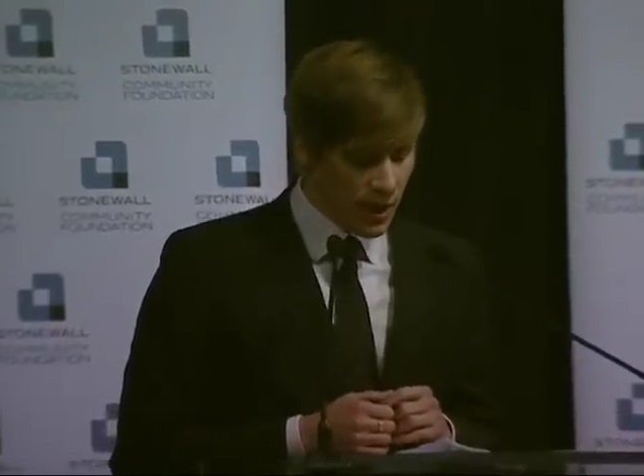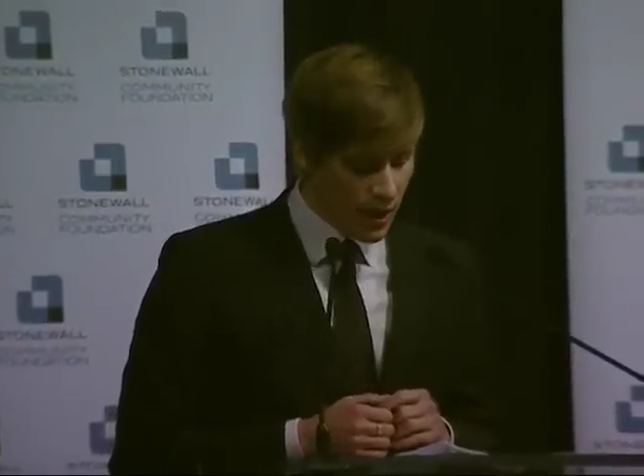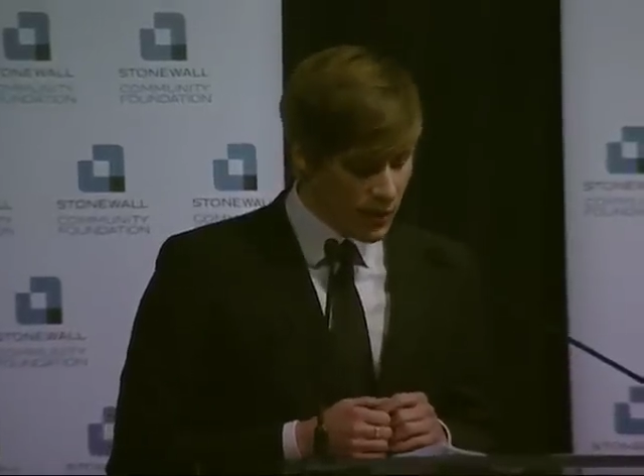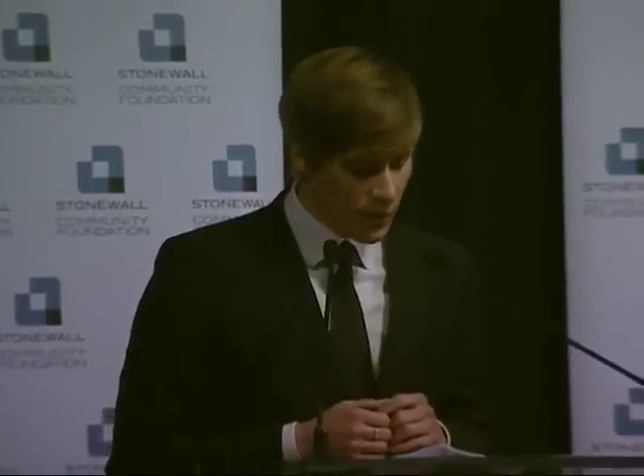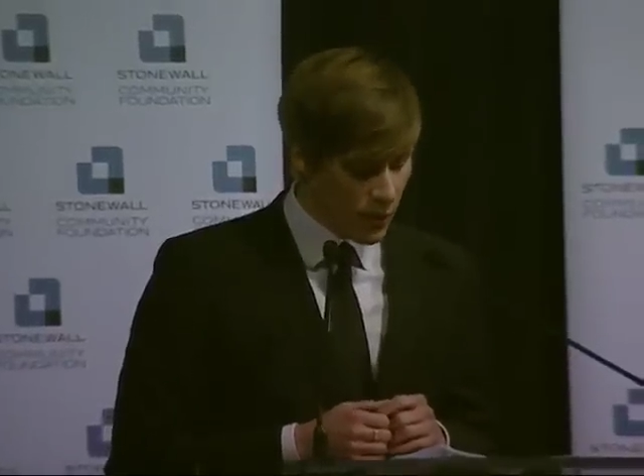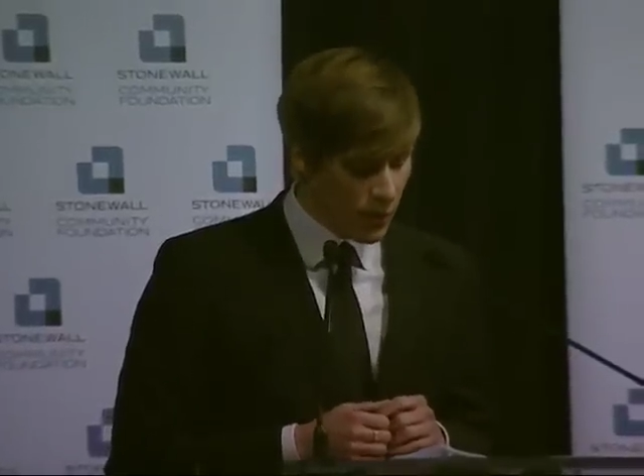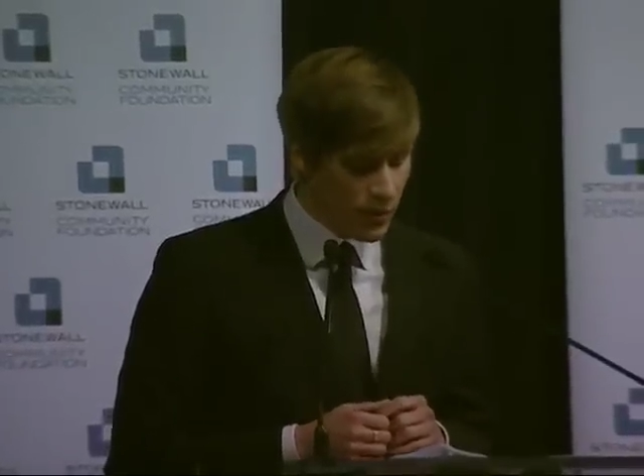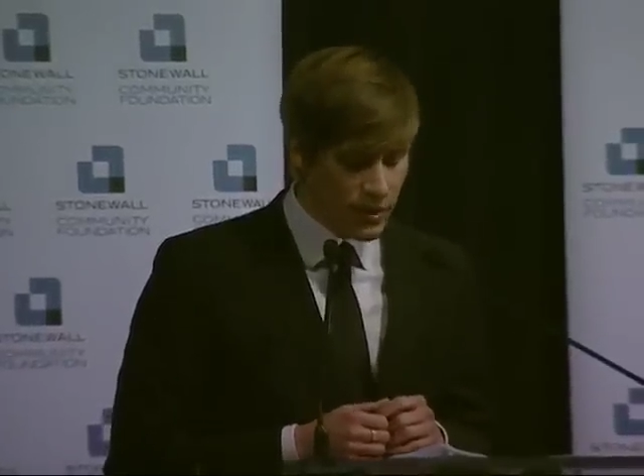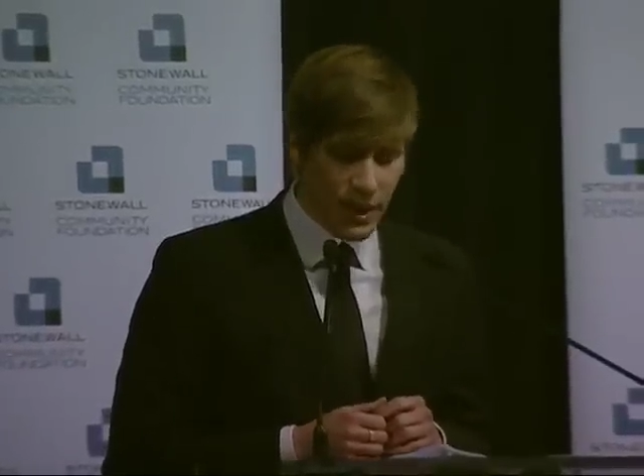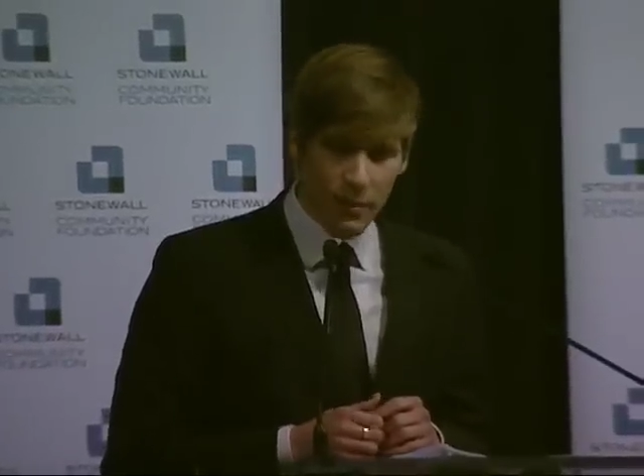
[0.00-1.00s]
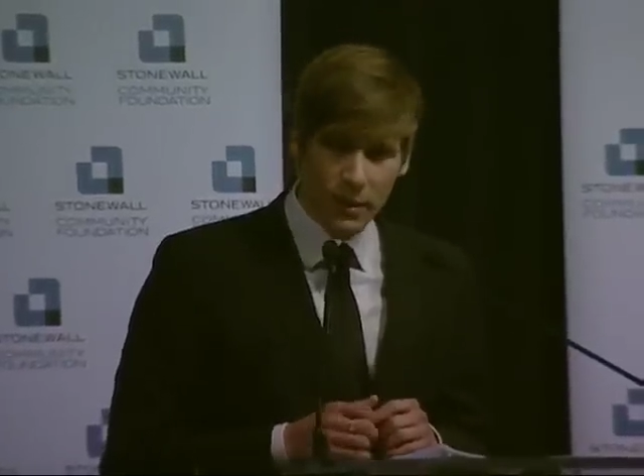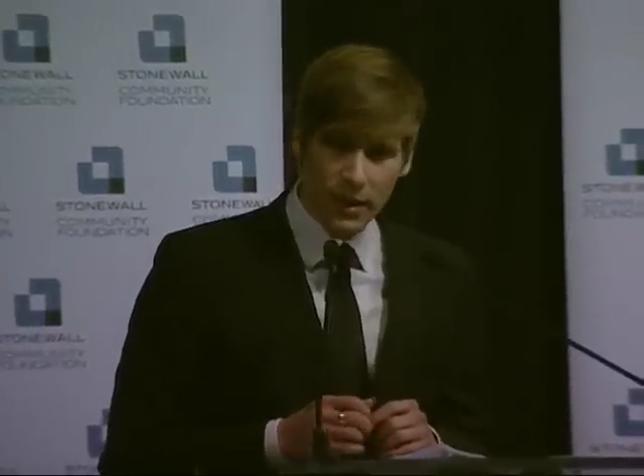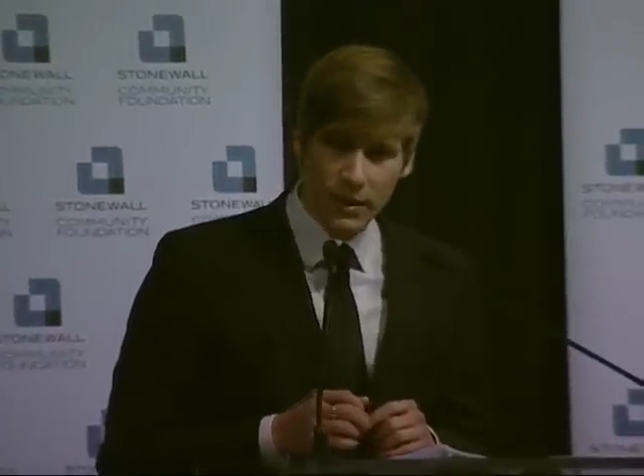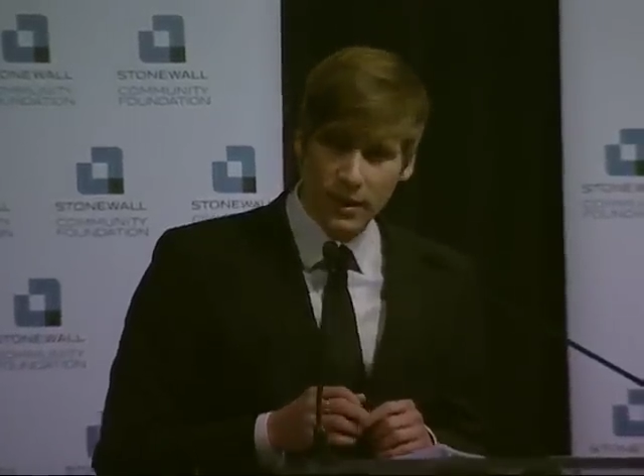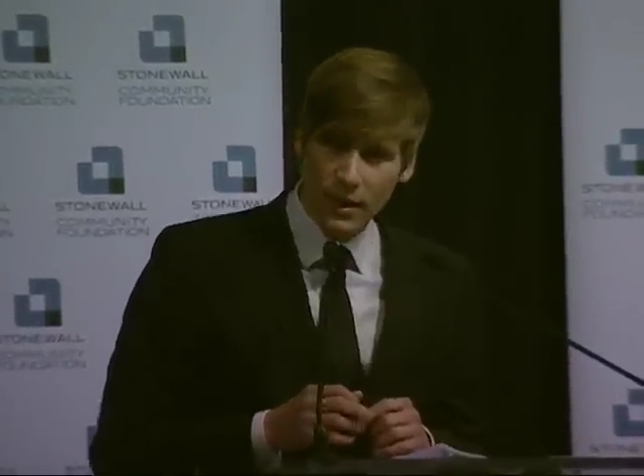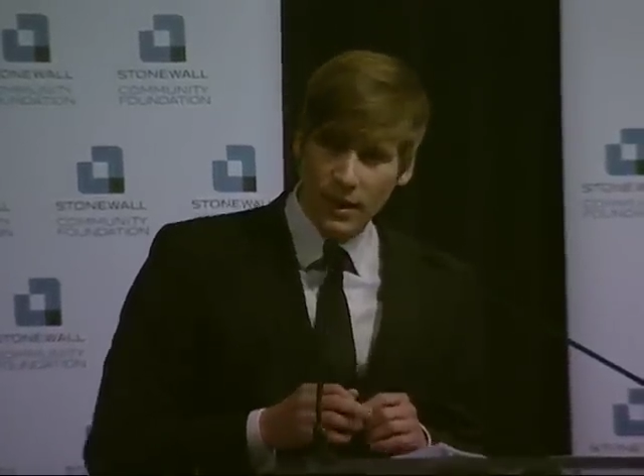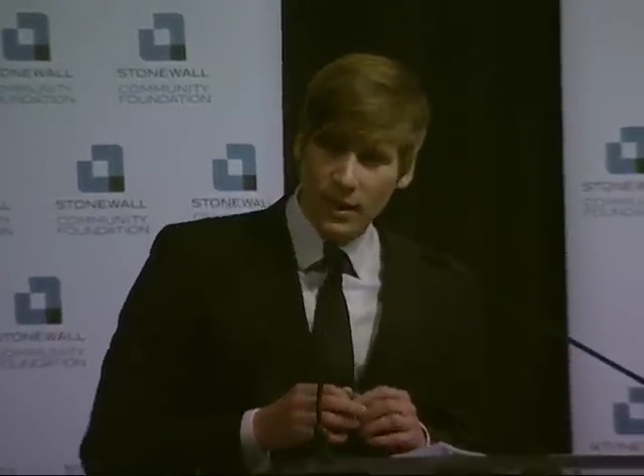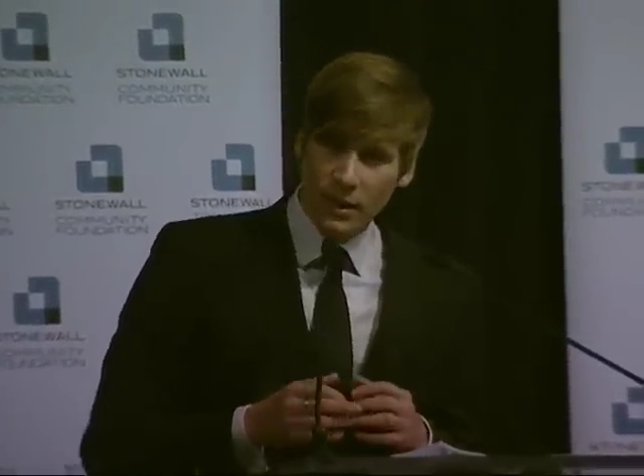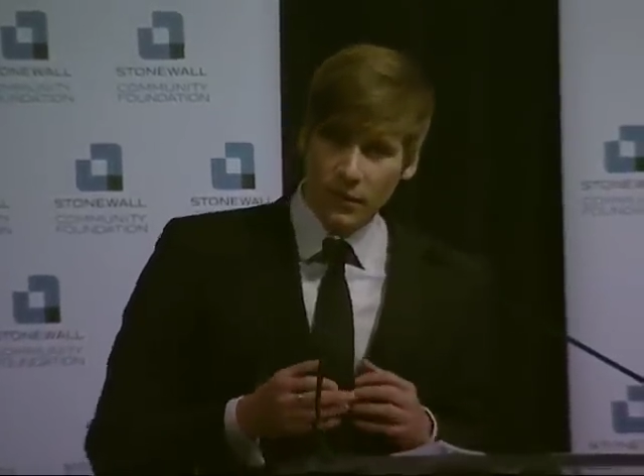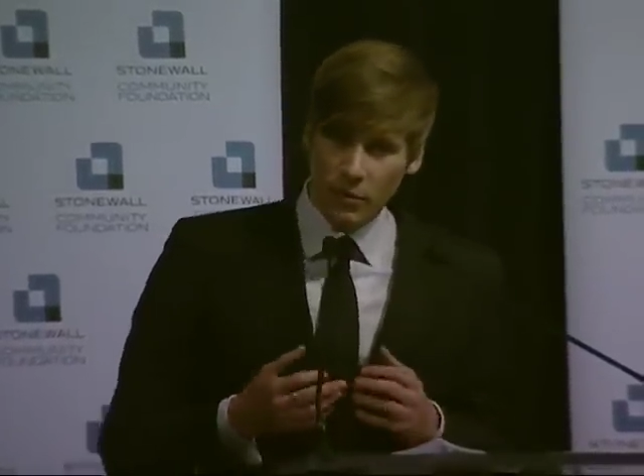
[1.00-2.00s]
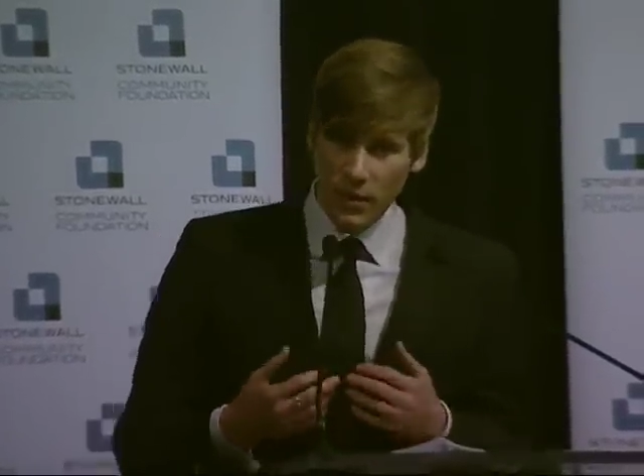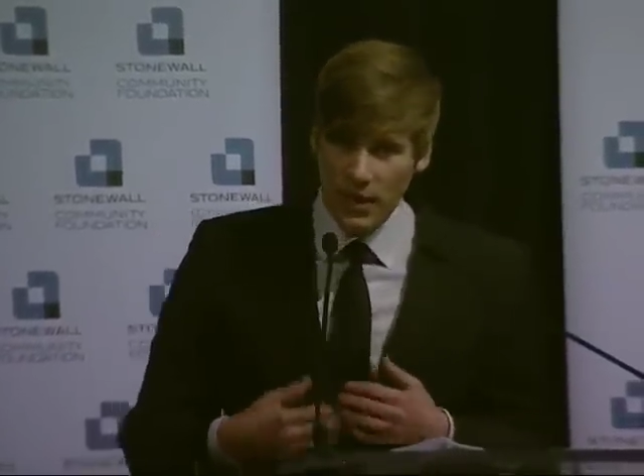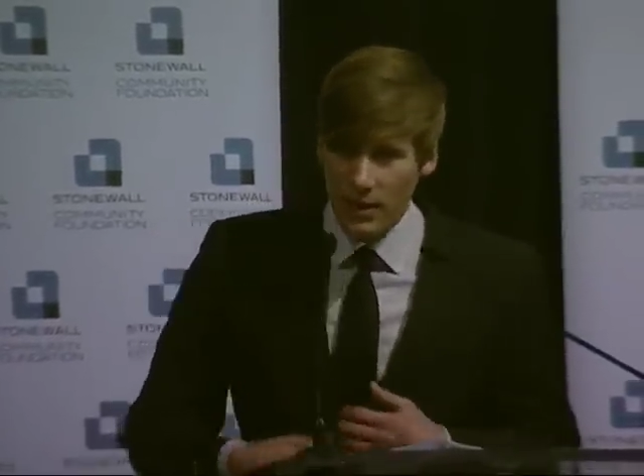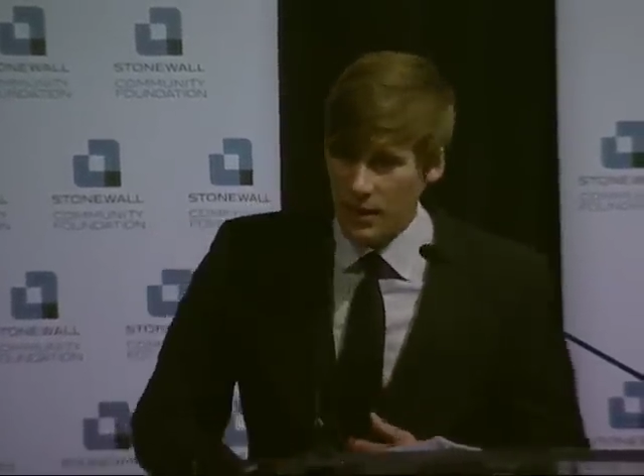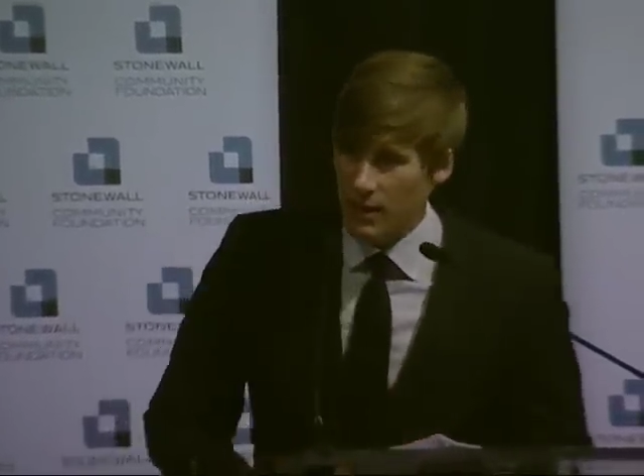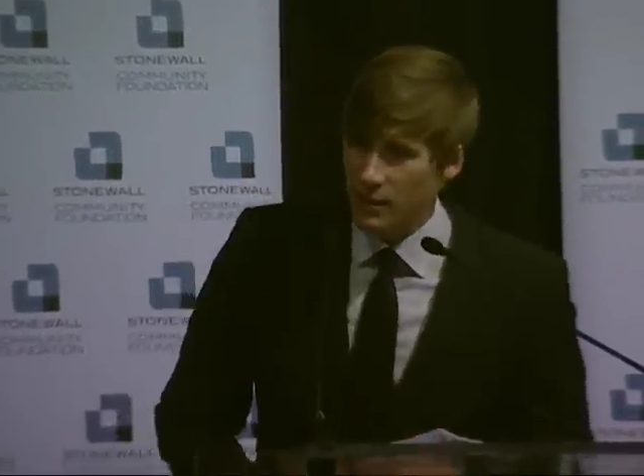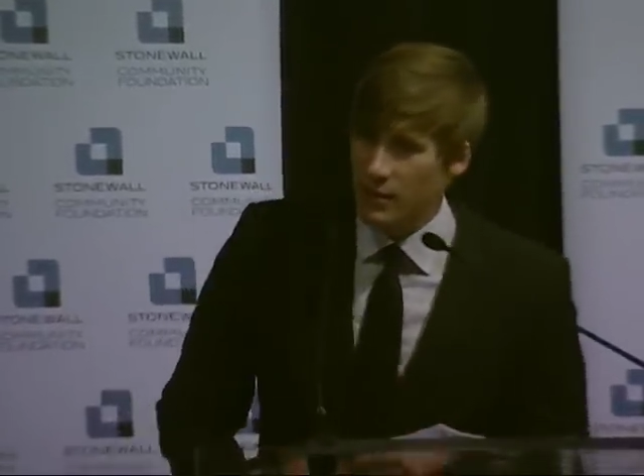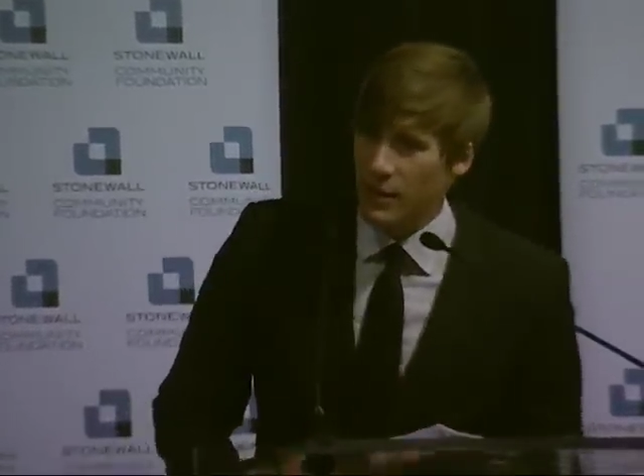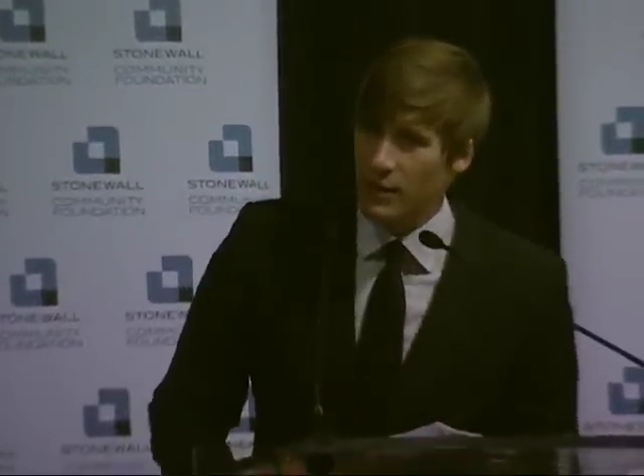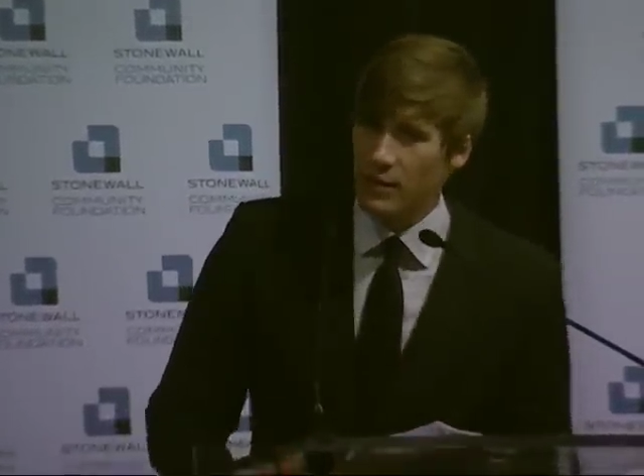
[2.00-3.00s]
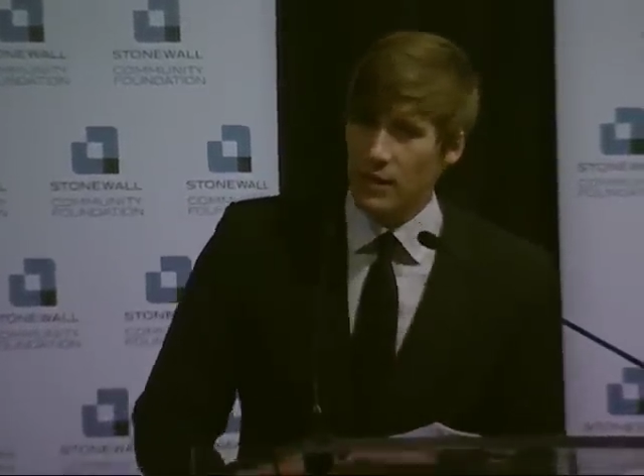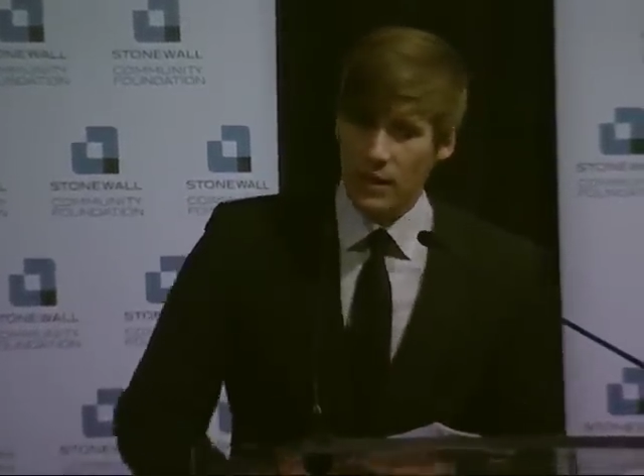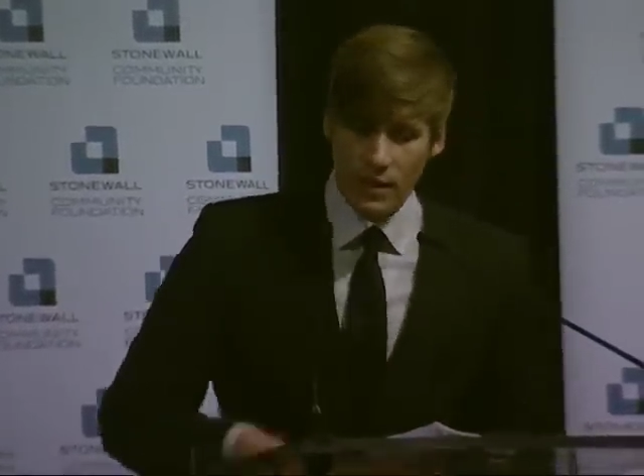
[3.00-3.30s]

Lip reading: household, and that meant, for me at least, that,